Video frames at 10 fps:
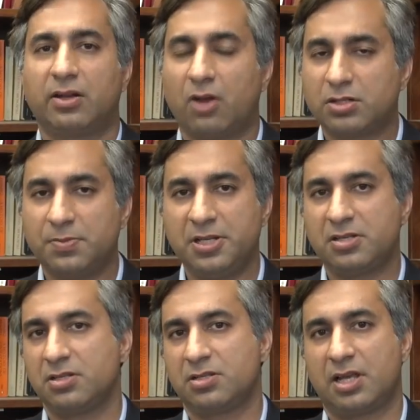Now, Dr.
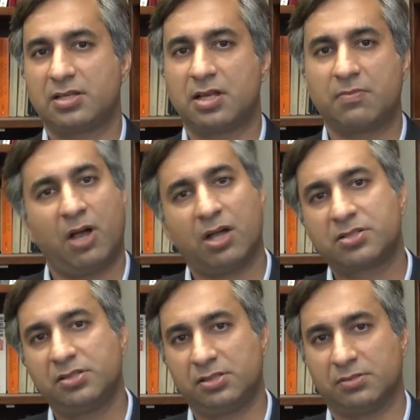Peterson says that
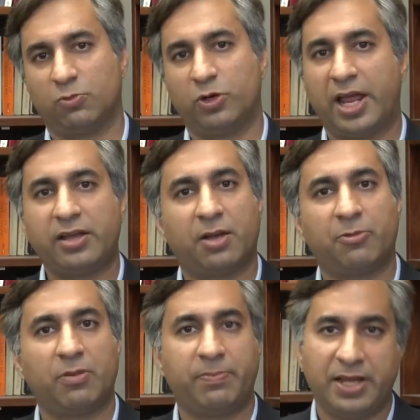Marxism would end
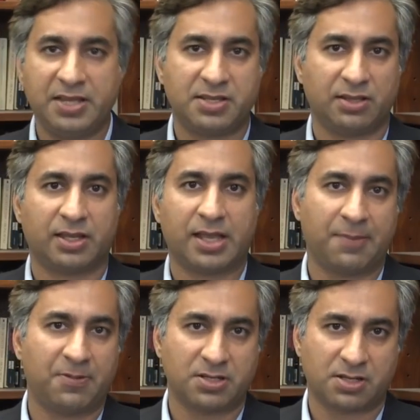up replacing the
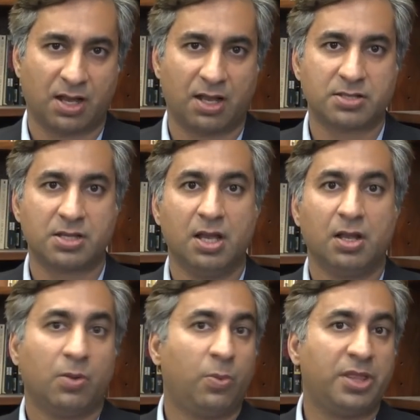capitalist class
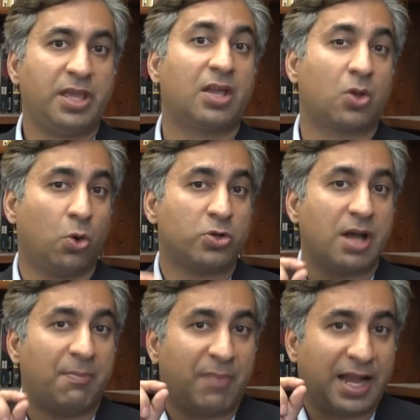with a, quote,
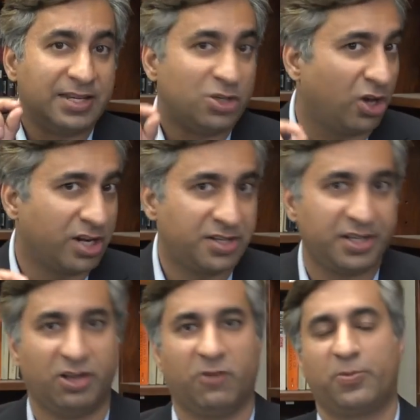
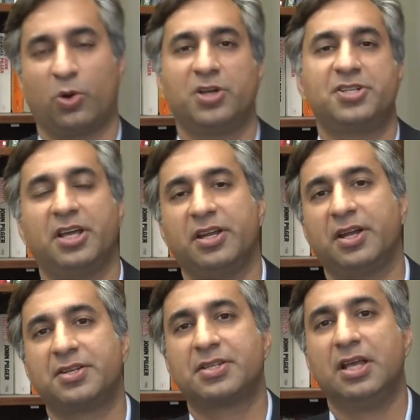minority of
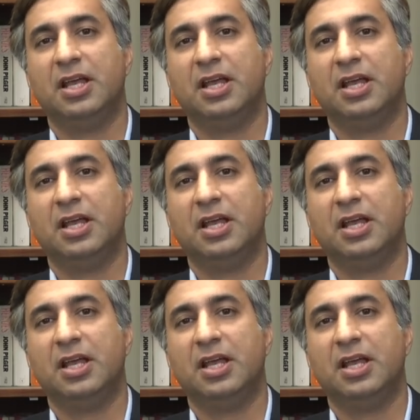proletariats.